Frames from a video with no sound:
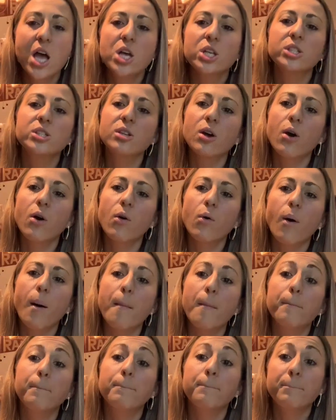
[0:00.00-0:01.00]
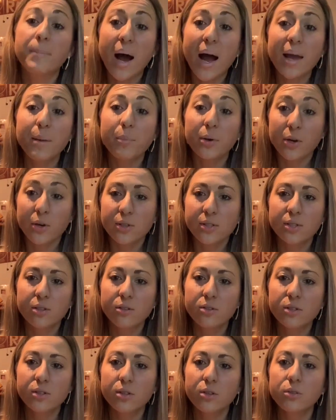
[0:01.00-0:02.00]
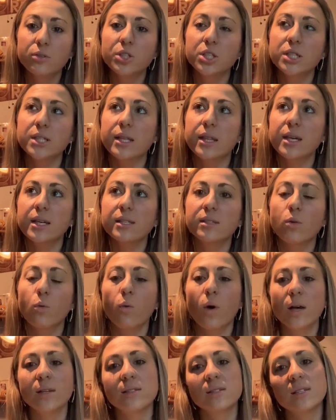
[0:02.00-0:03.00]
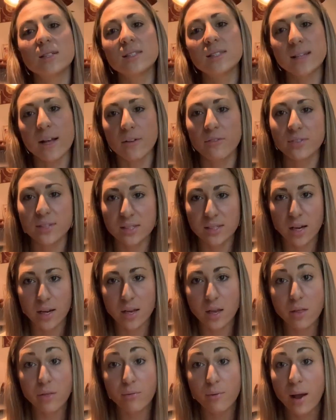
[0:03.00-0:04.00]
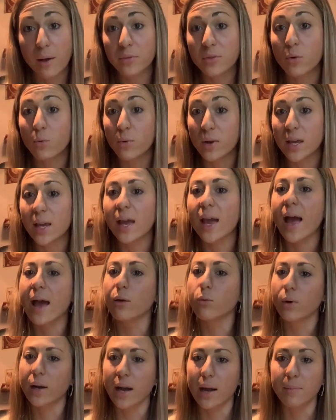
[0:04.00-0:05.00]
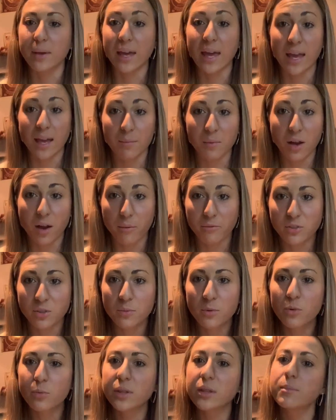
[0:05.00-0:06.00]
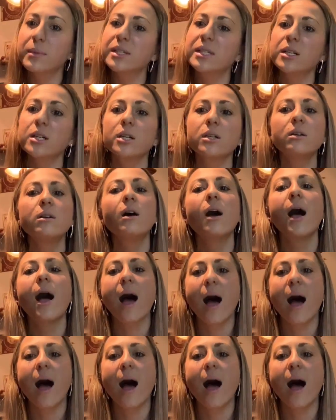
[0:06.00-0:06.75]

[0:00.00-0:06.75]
So my personal solution to this was to self-study throughout the week. And when I became comfortable with the material,